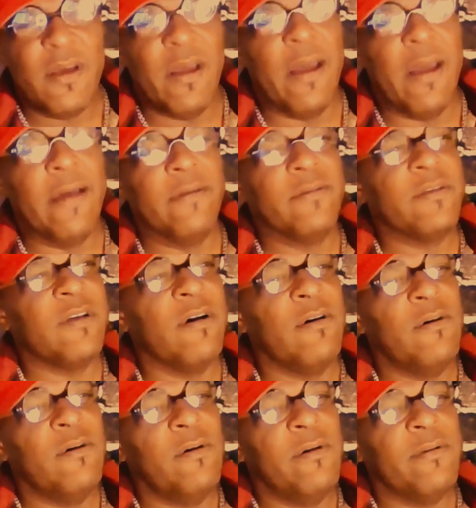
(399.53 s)
And
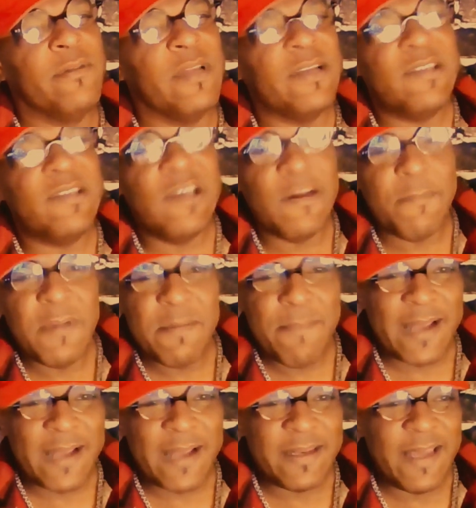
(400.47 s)
so they took me
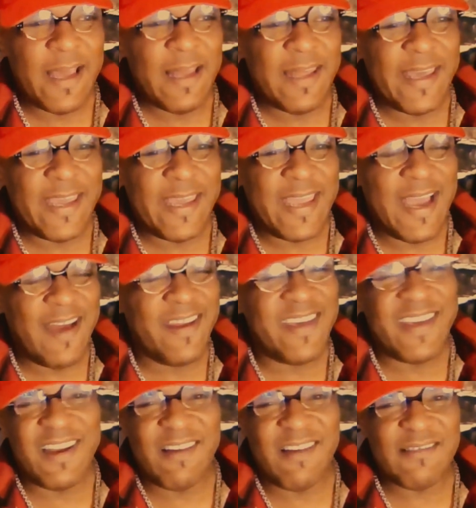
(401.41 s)
back to LA
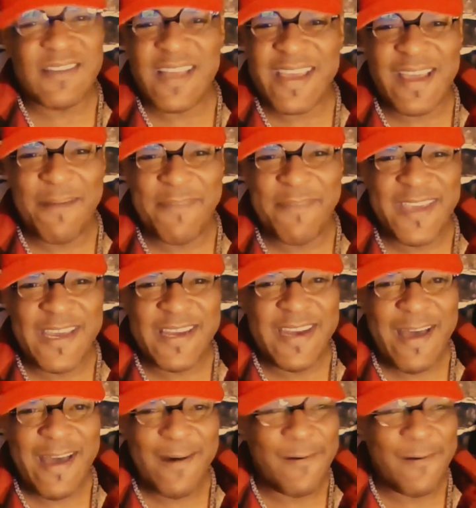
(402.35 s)
County, and I was like, I'm getting
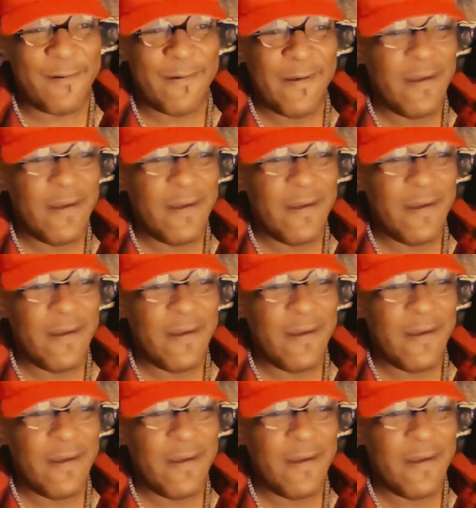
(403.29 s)
out.